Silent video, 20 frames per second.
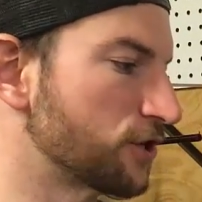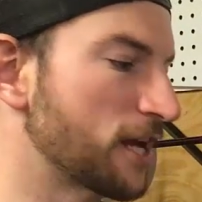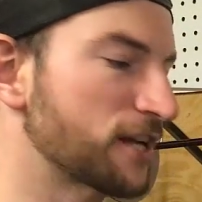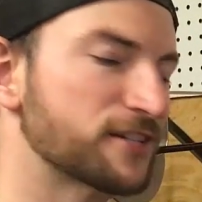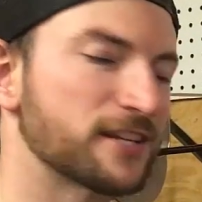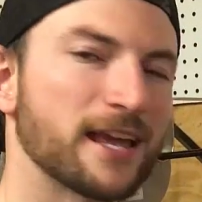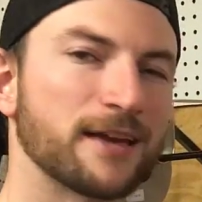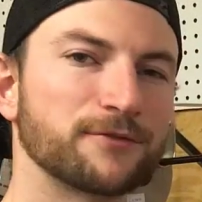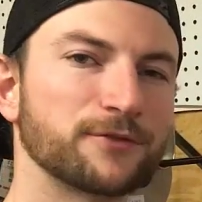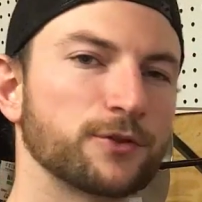You
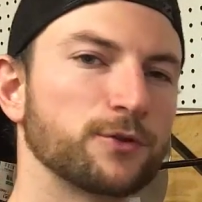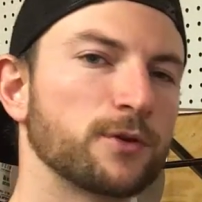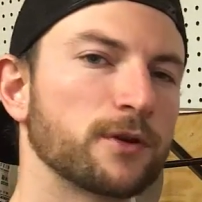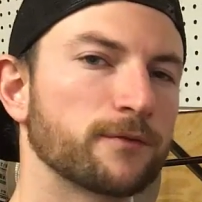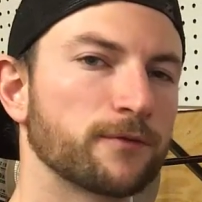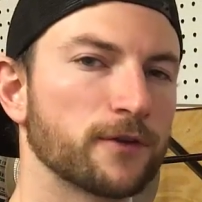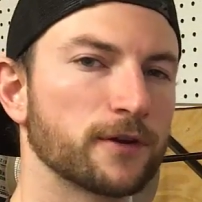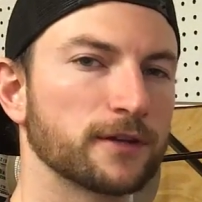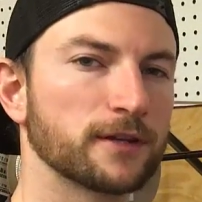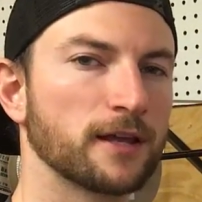actually have 2
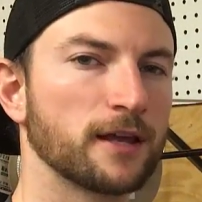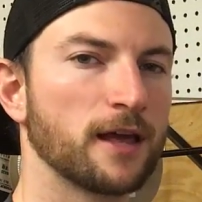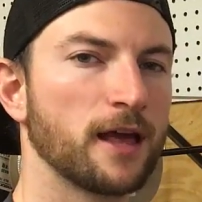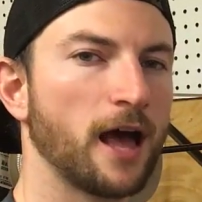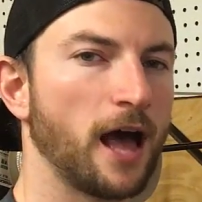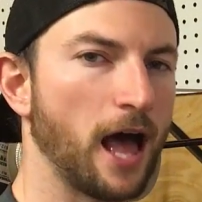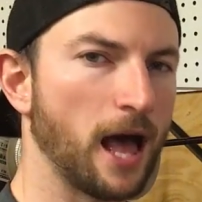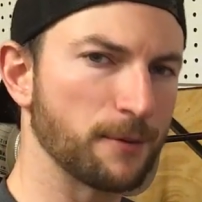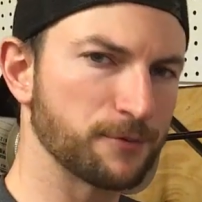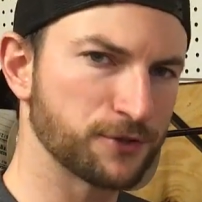different
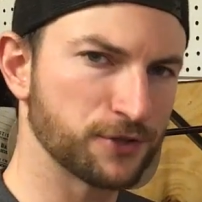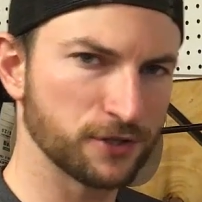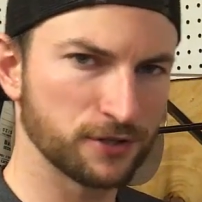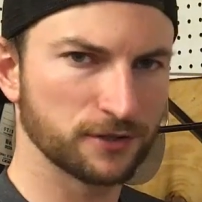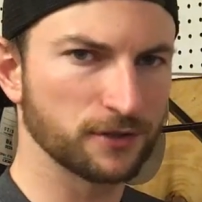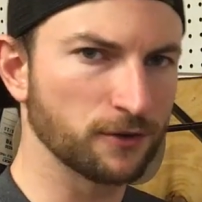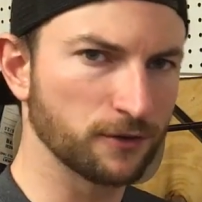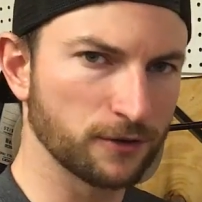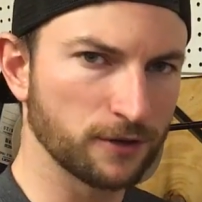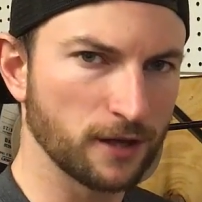
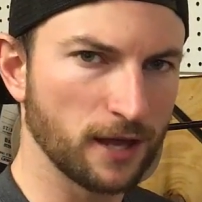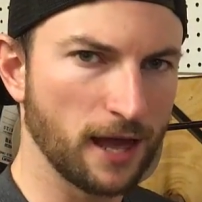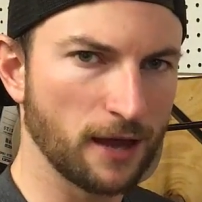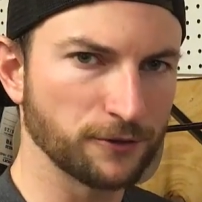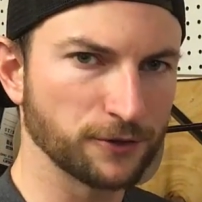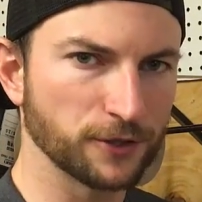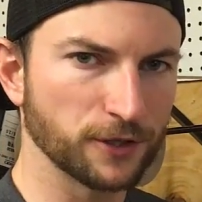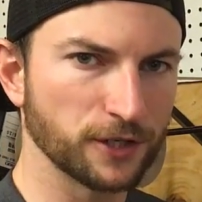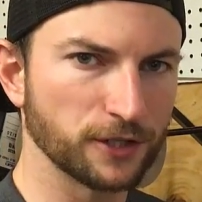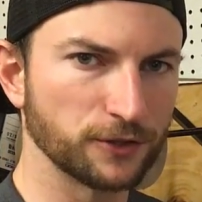options on how
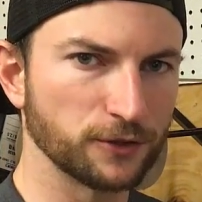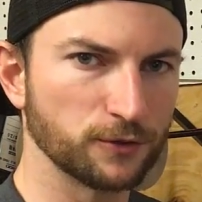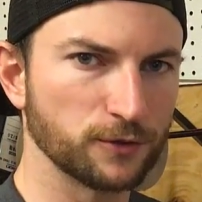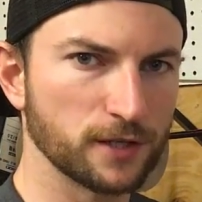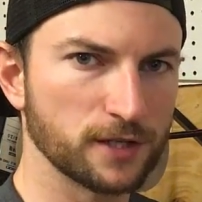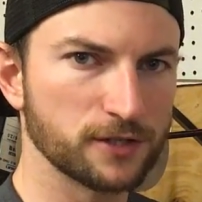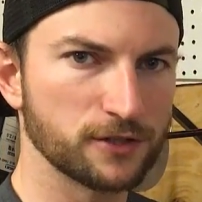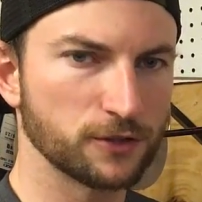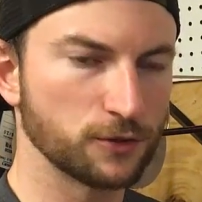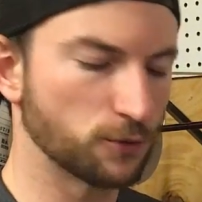you're going to do
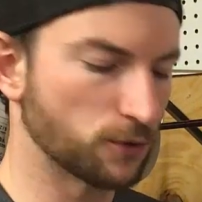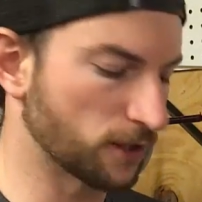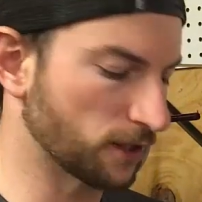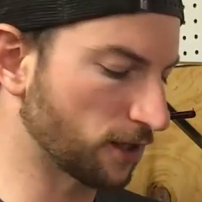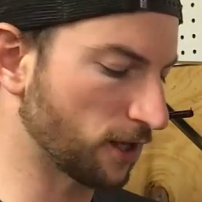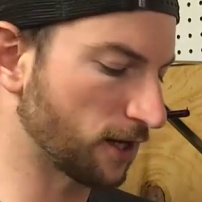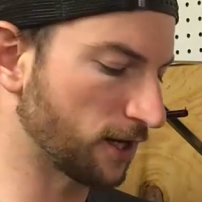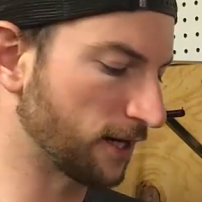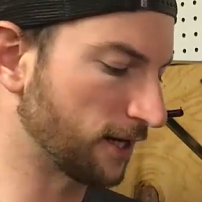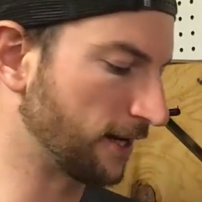this. You can
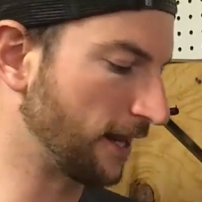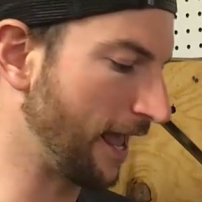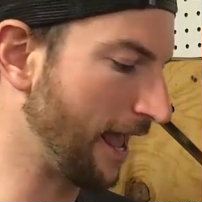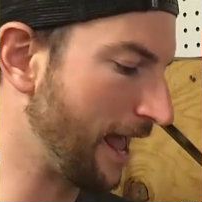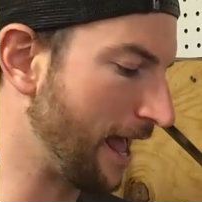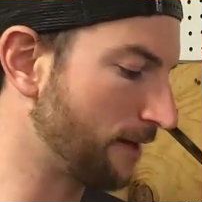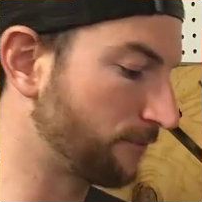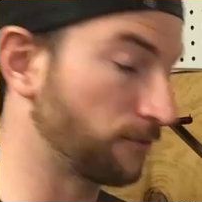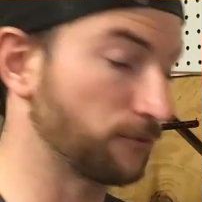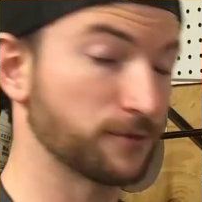cut it in
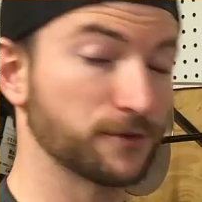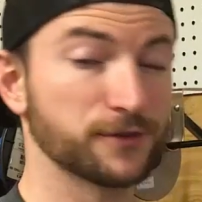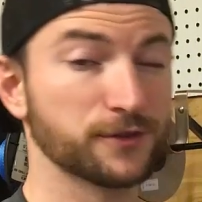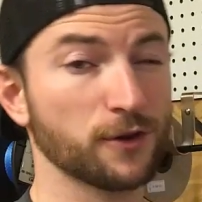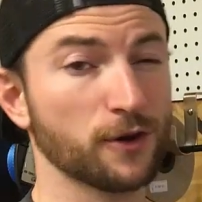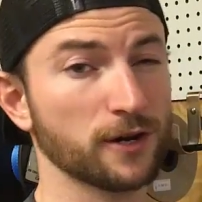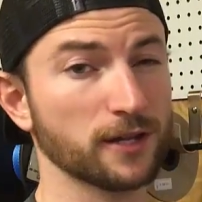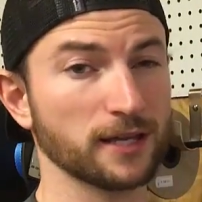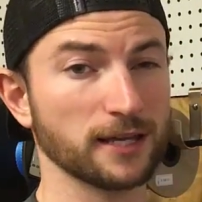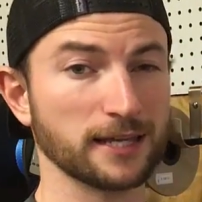half. If you're
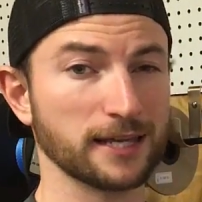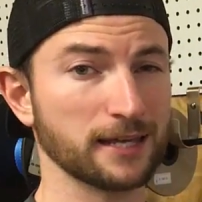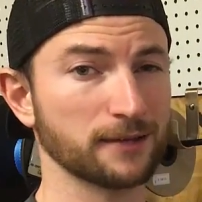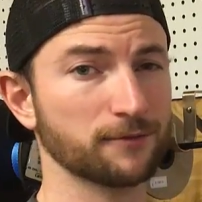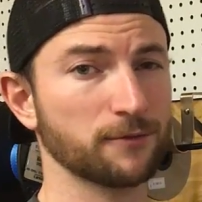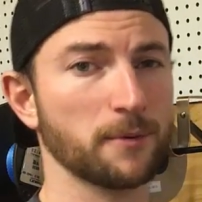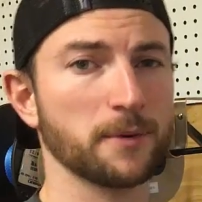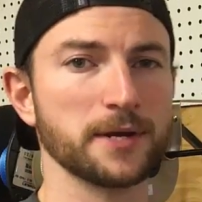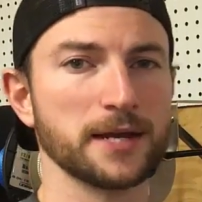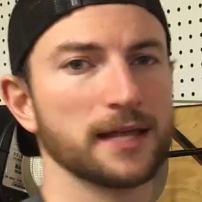starting
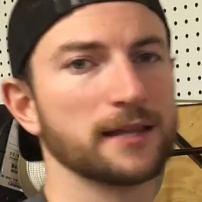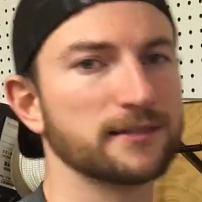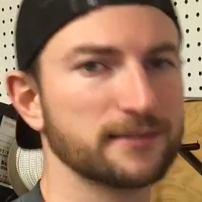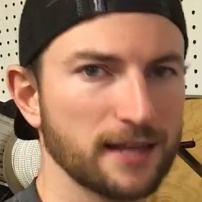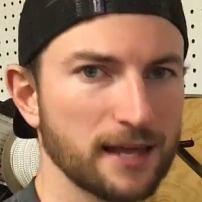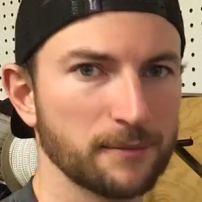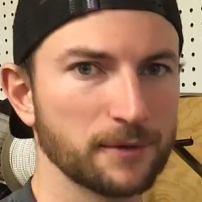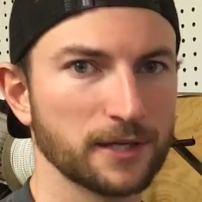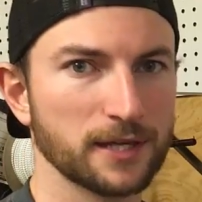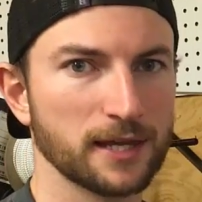again from our Netless
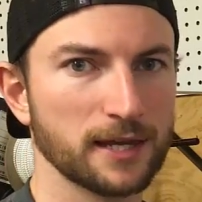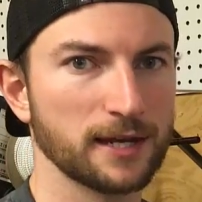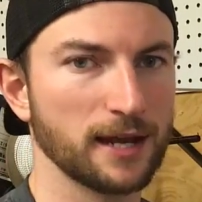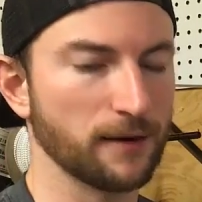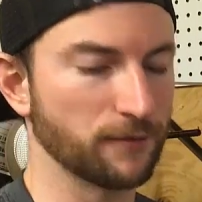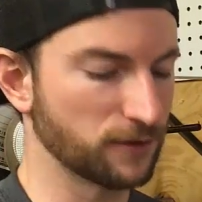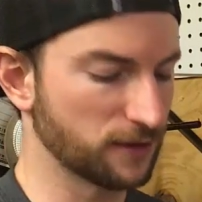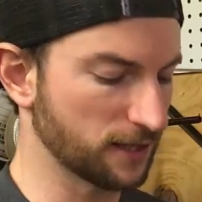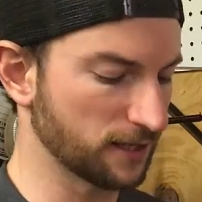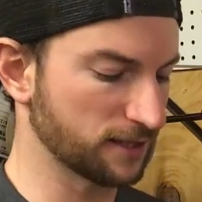hammock kit,
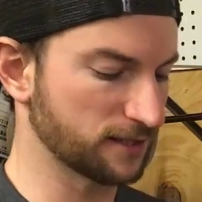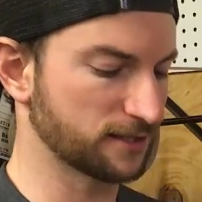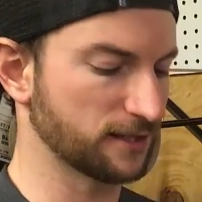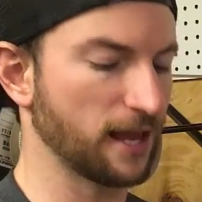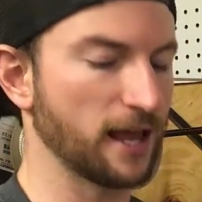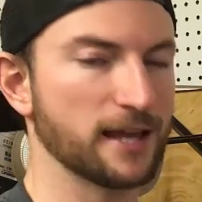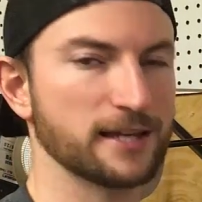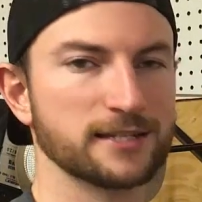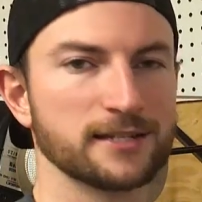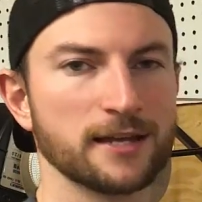everything is
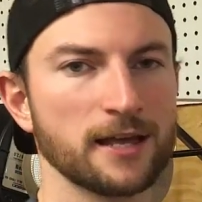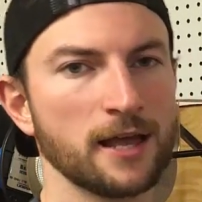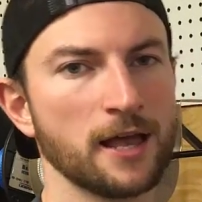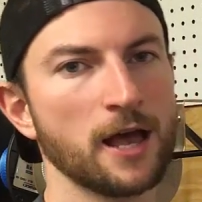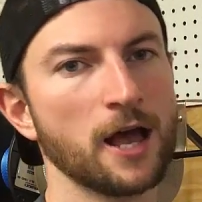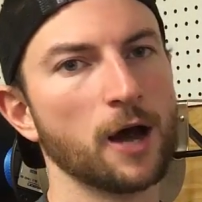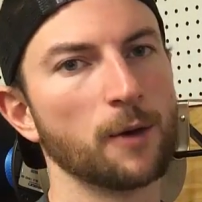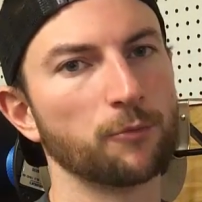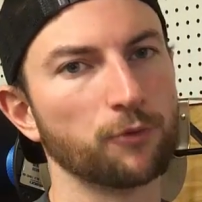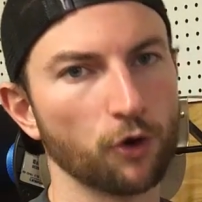sized
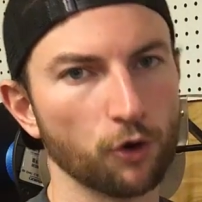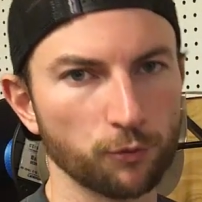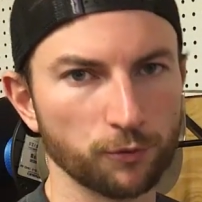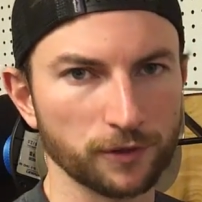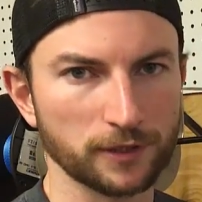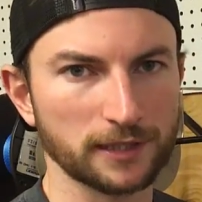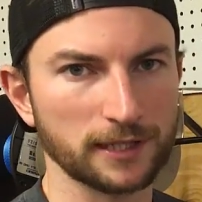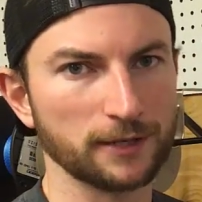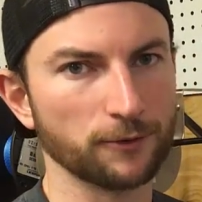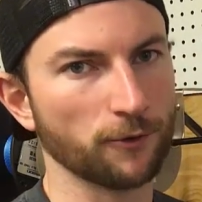
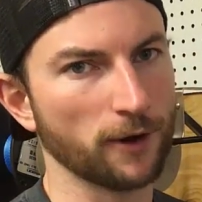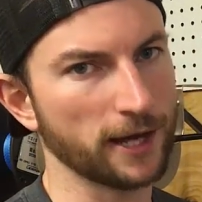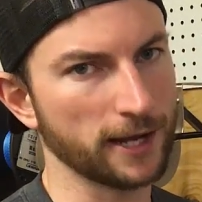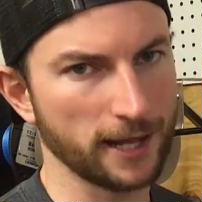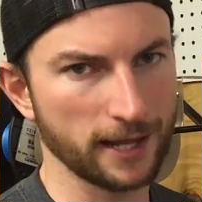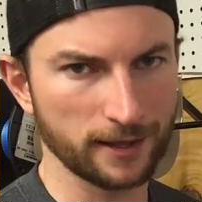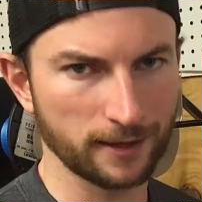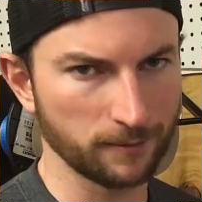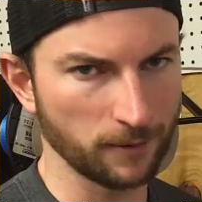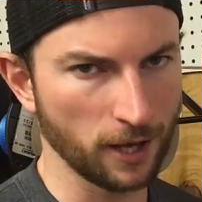appropriately right
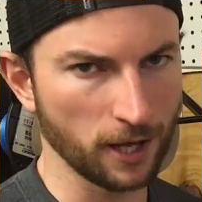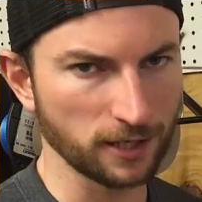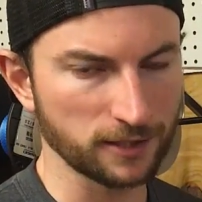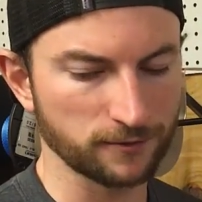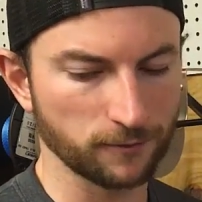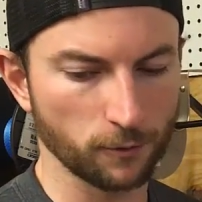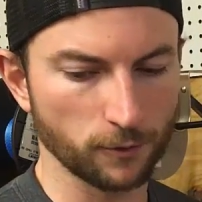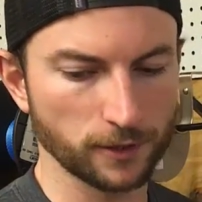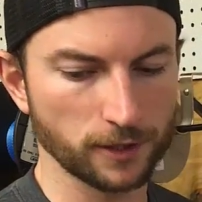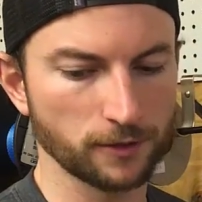out of the
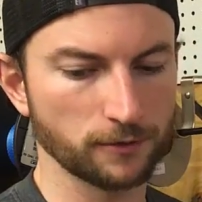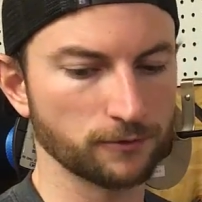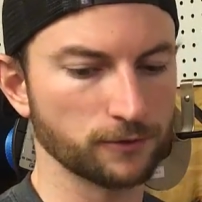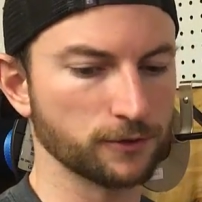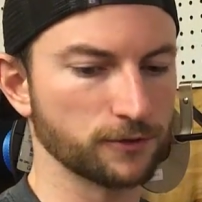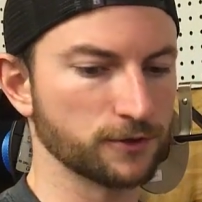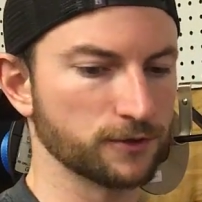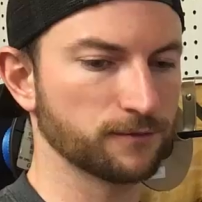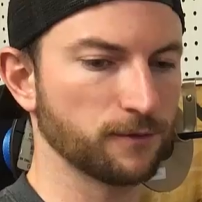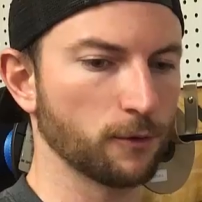box for you.
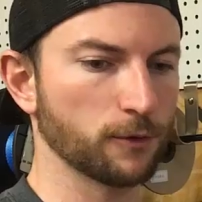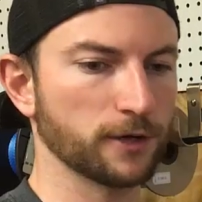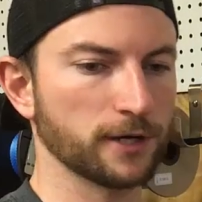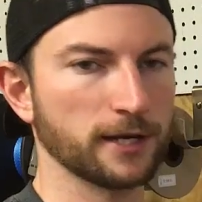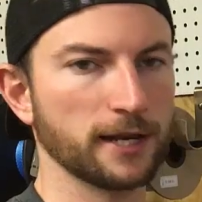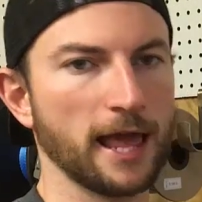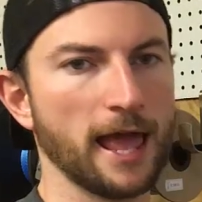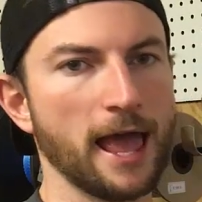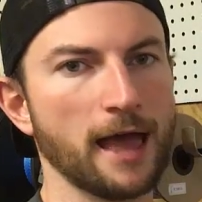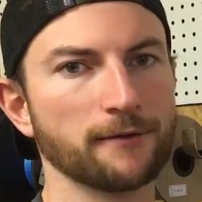You fold it
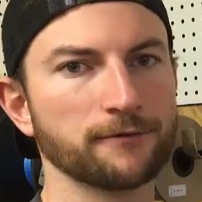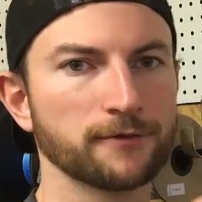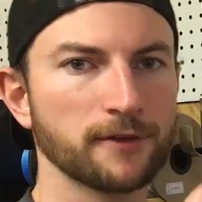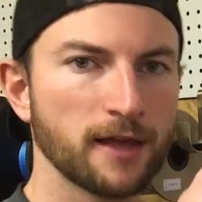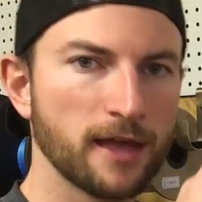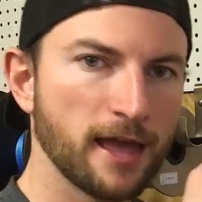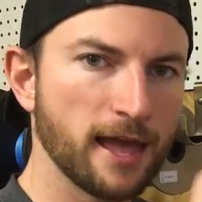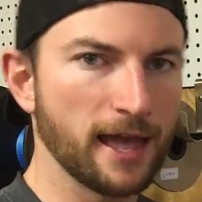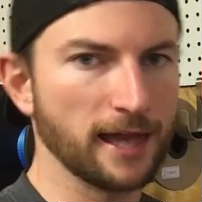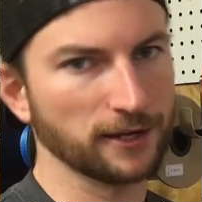in half
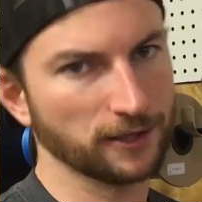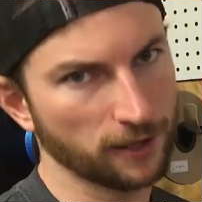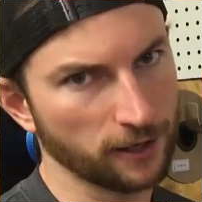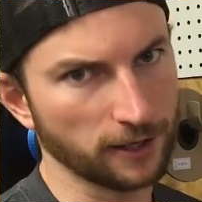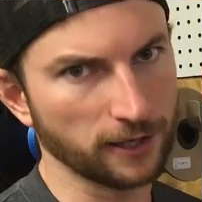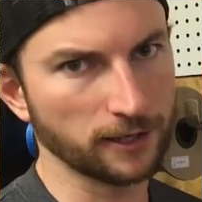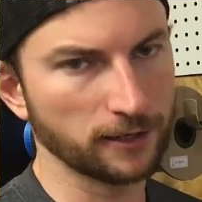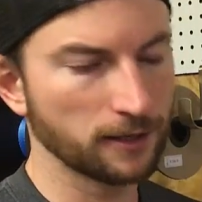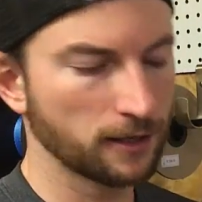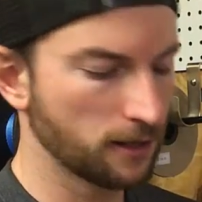and
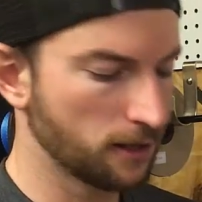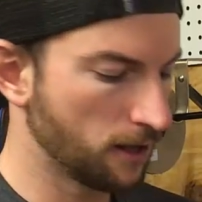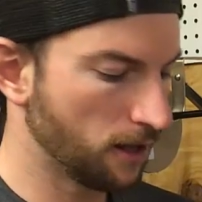cut it.